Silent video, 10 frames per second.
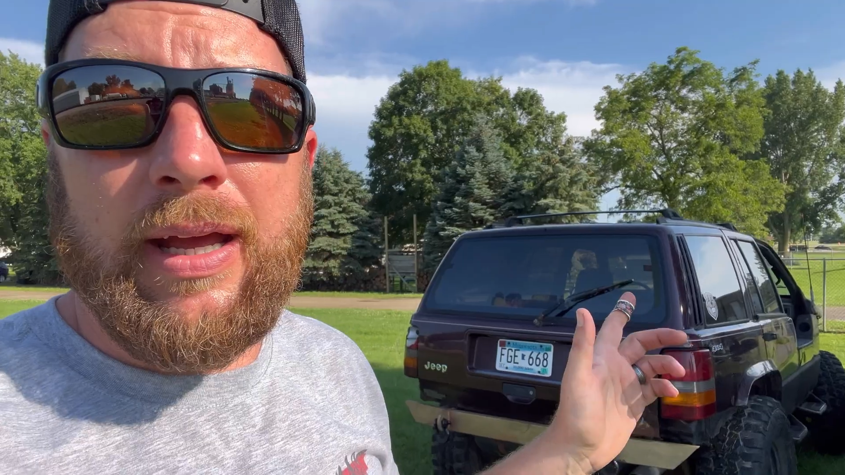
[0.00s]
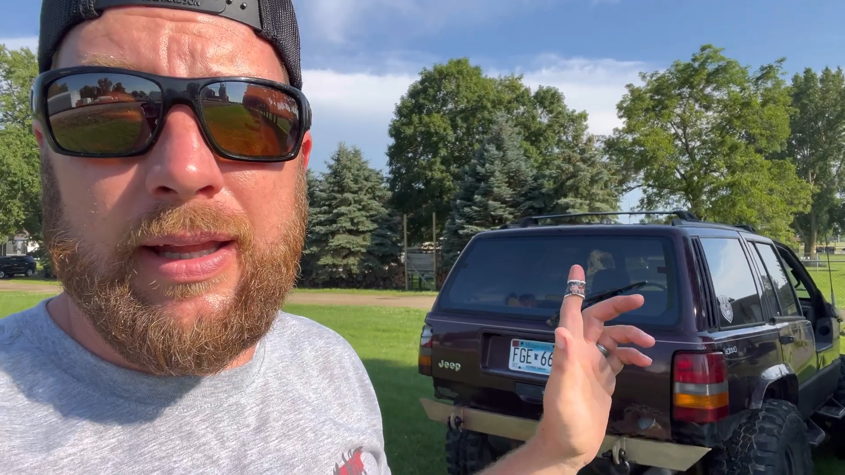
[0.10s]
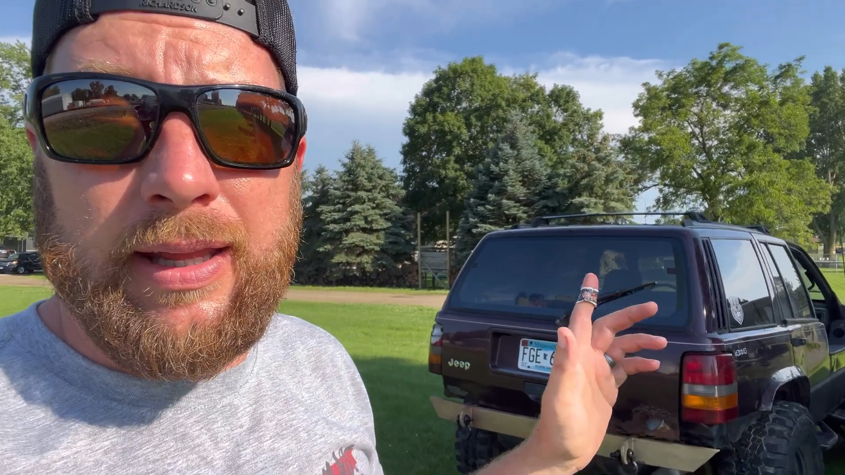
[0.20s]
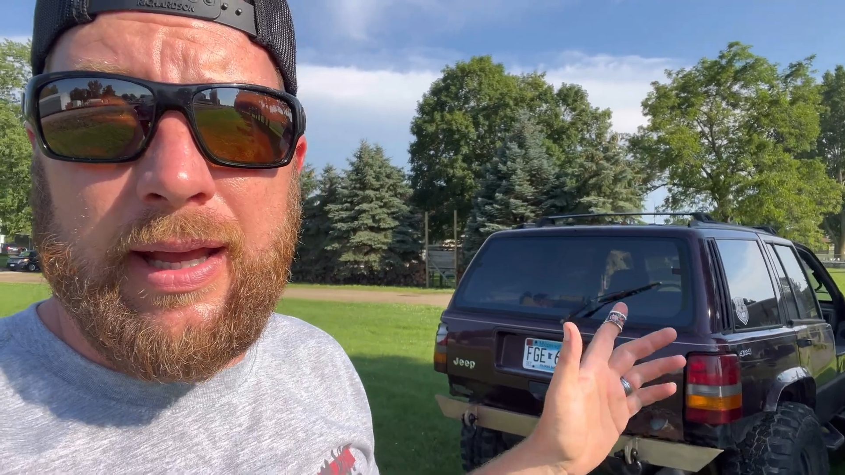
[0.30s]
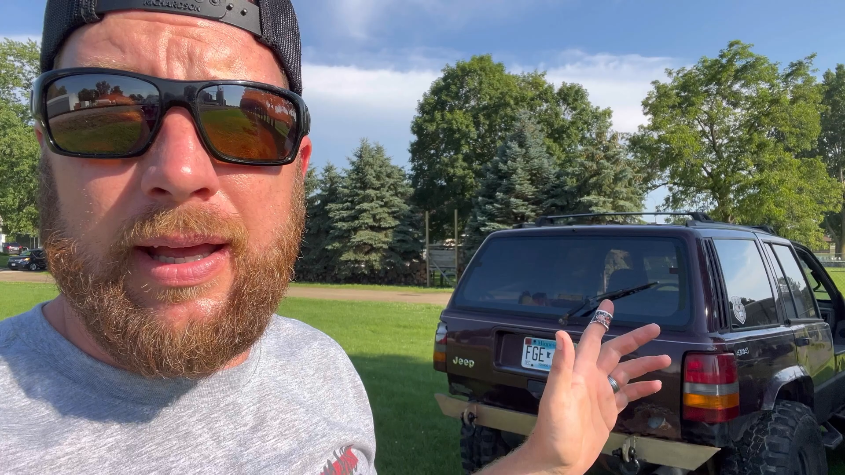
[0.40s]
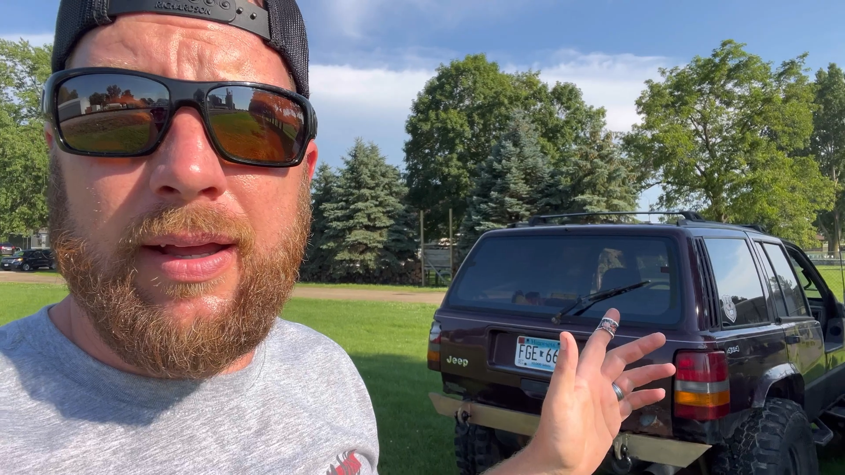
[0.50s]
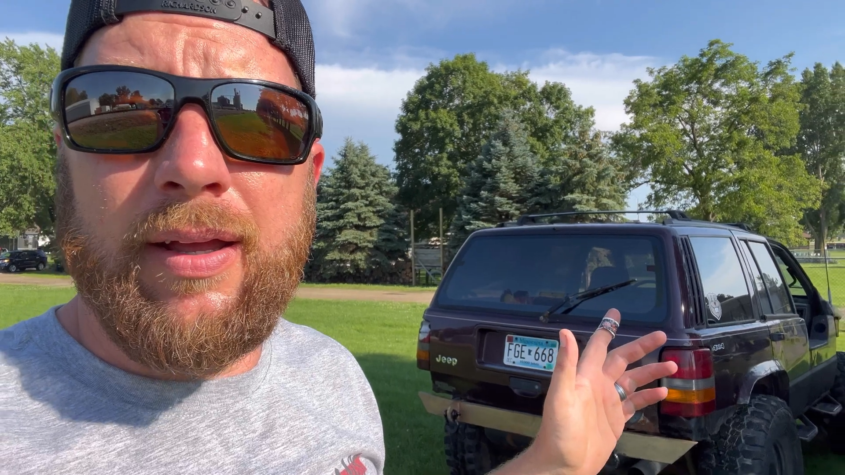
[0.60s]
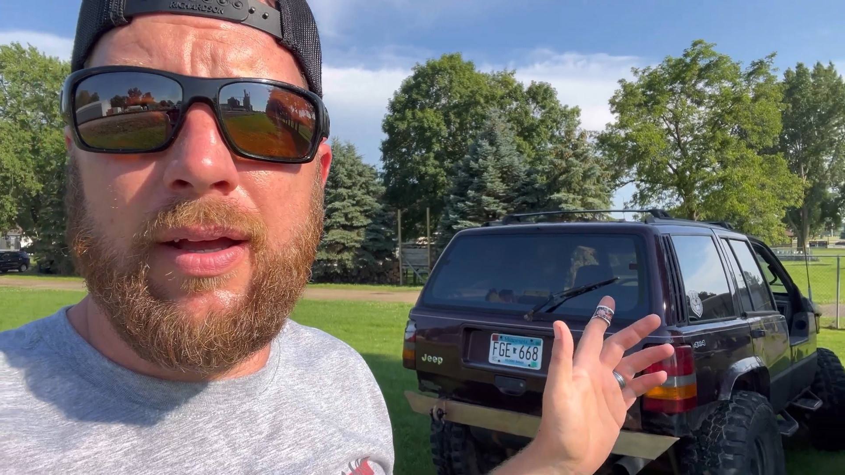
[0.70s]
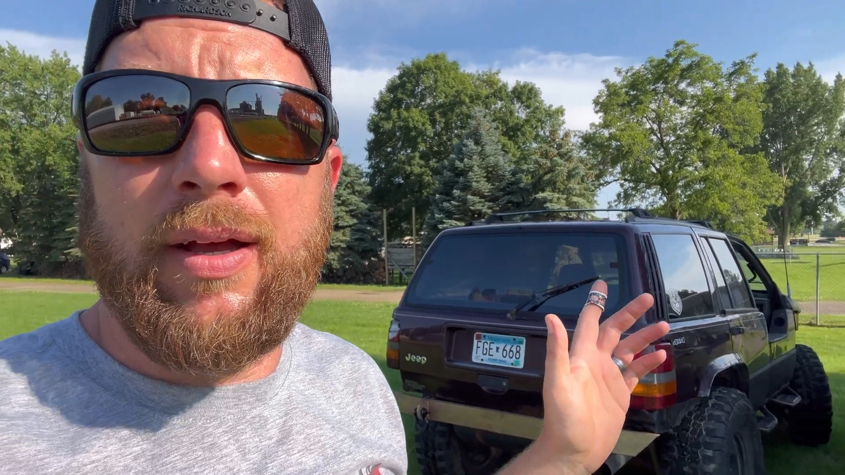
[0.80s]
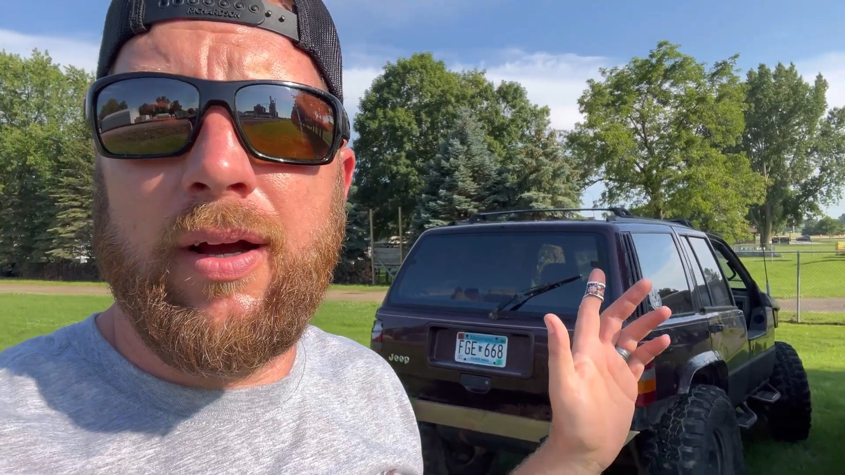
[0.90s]
and they
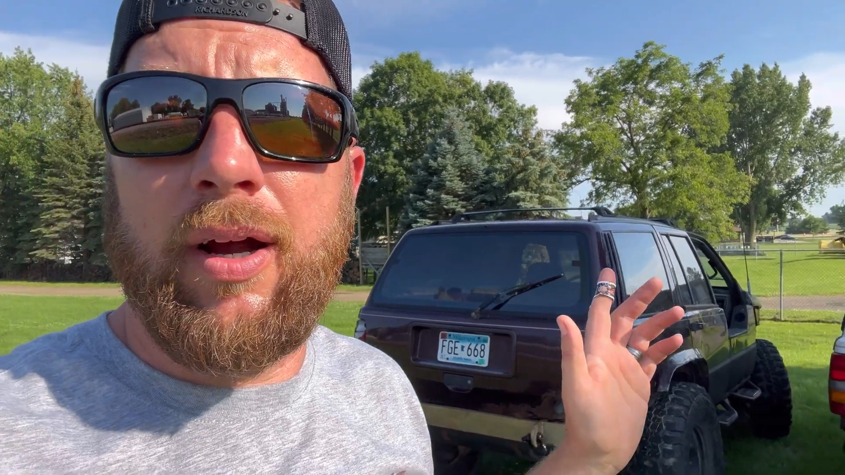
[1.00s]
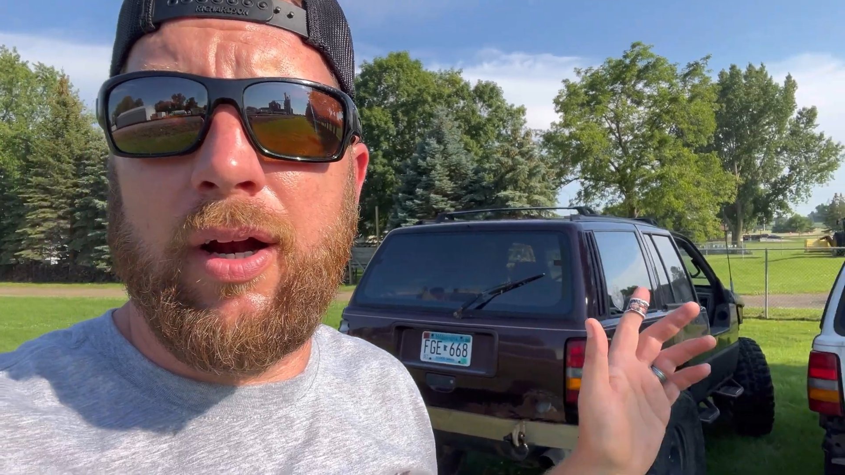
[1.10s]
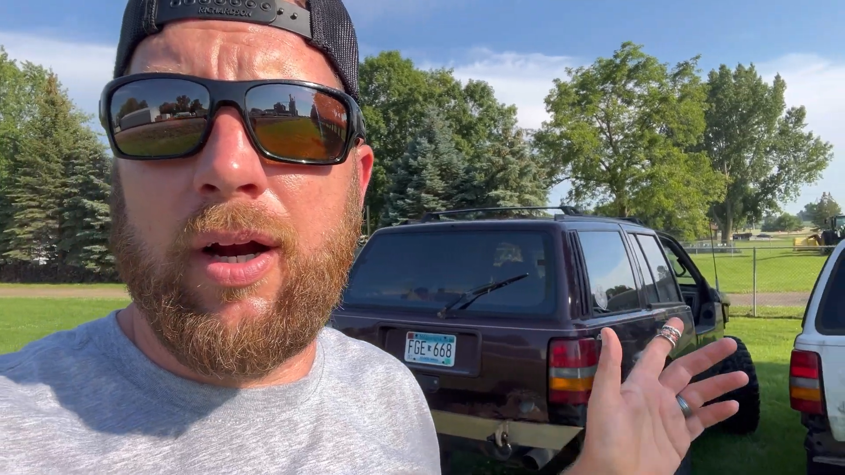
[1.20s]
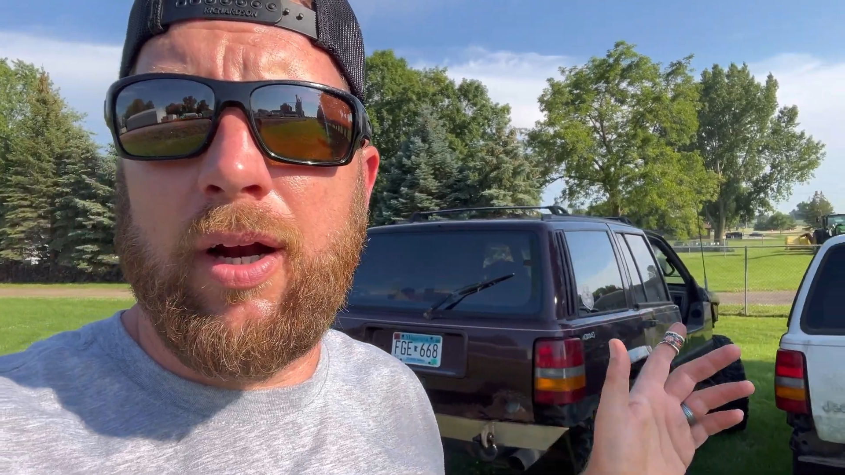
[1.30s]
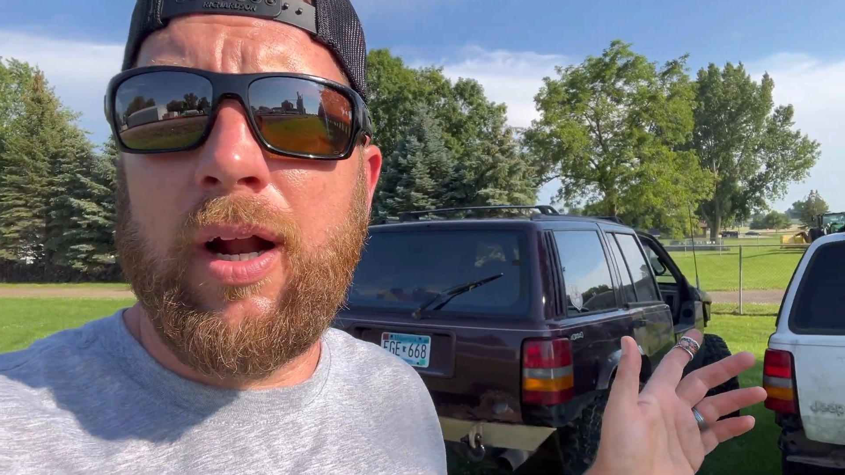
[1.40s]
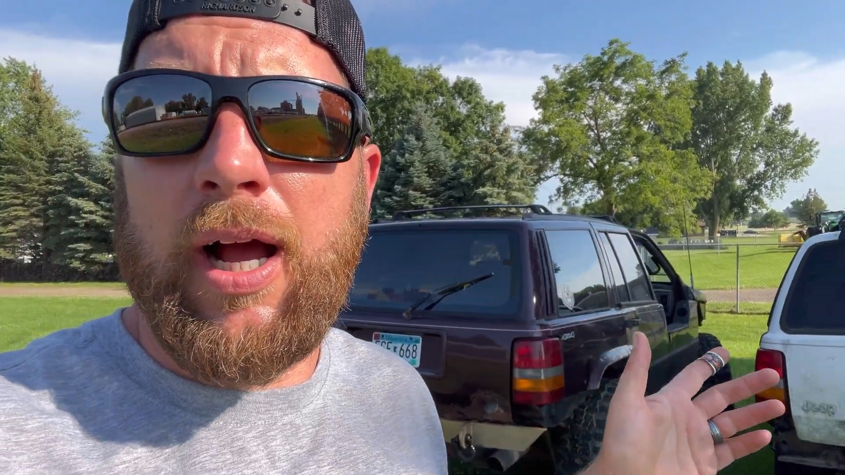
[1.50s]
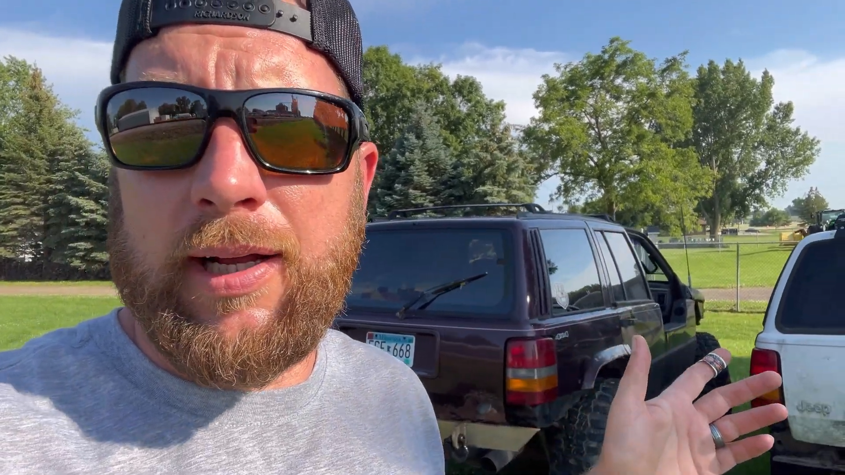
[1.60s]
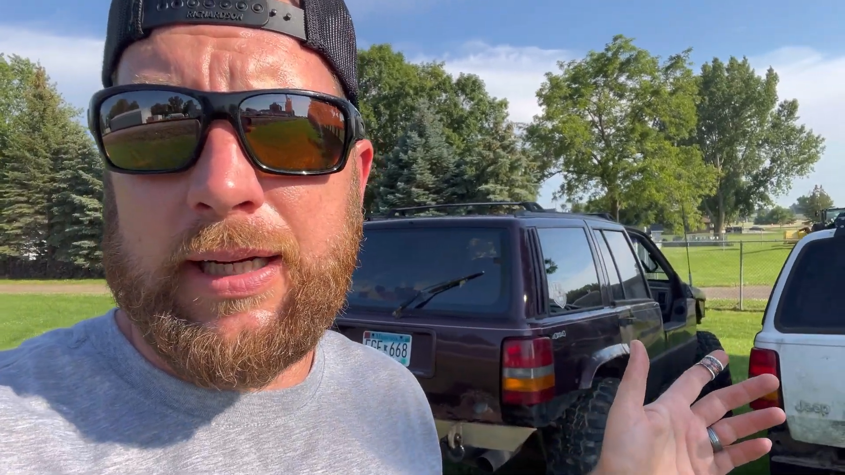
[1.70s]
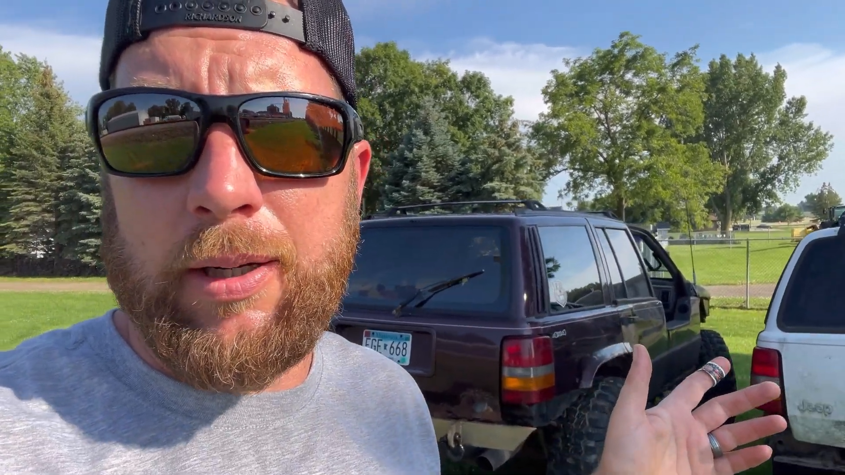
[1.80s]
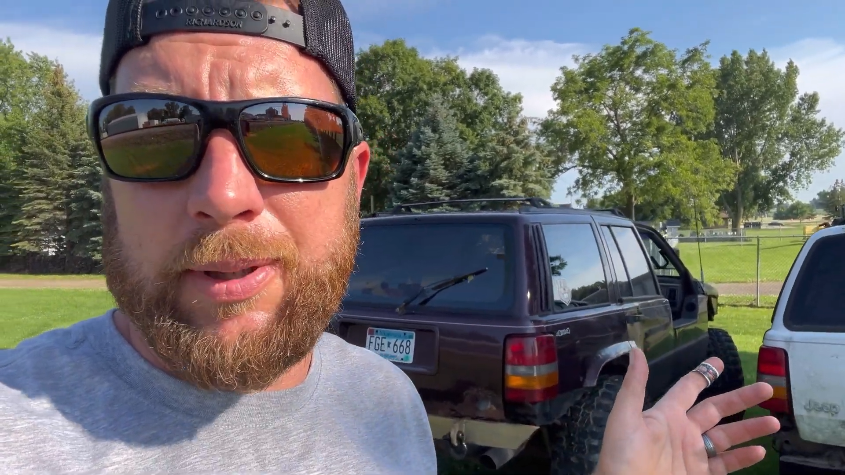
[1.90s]
are
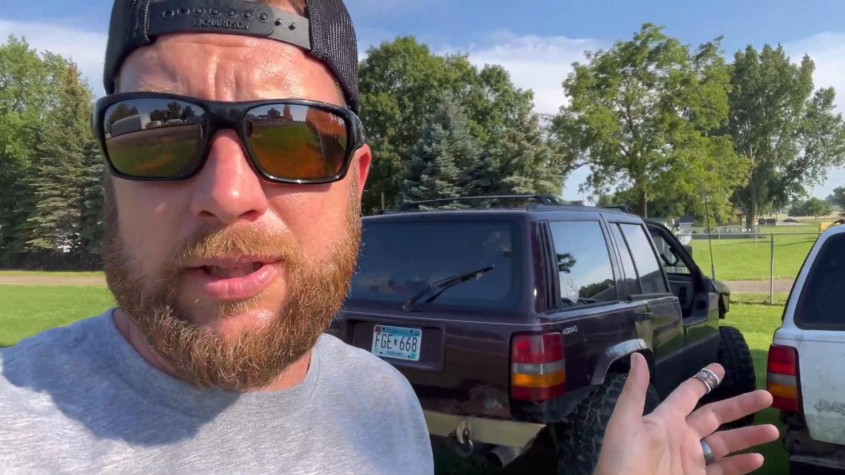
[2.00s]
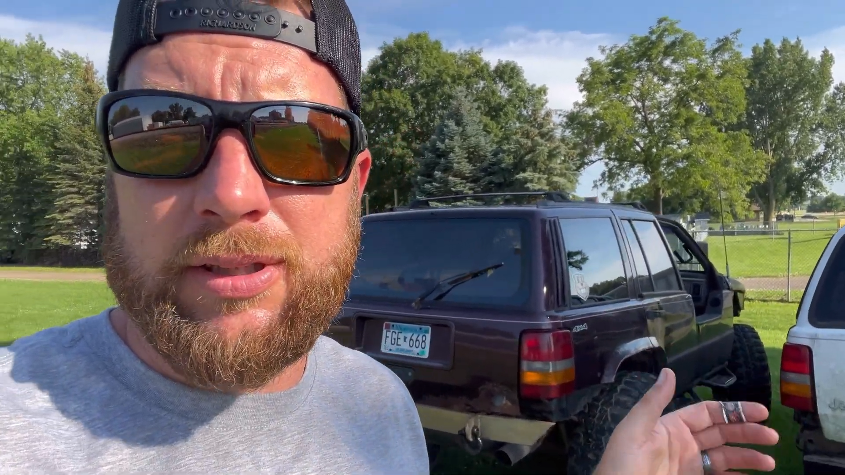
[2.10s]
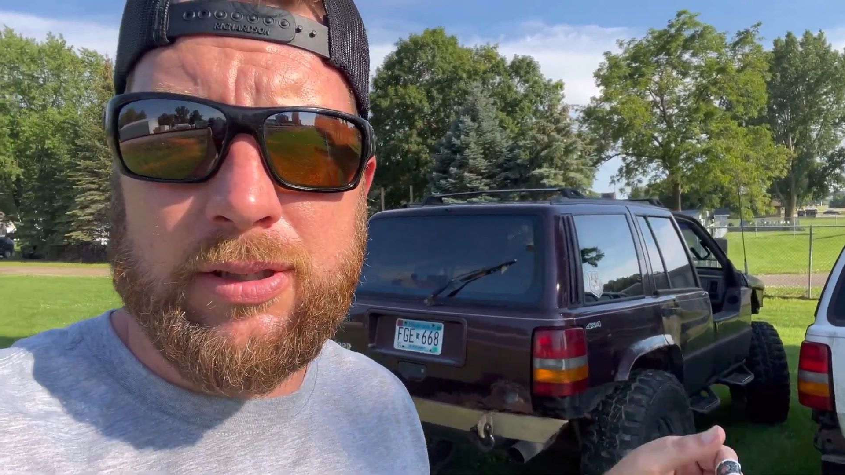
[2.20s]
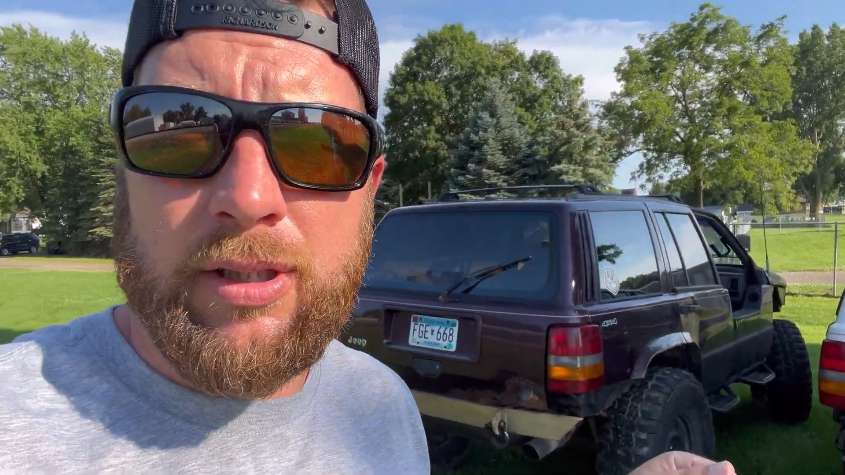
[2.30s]
hot garbage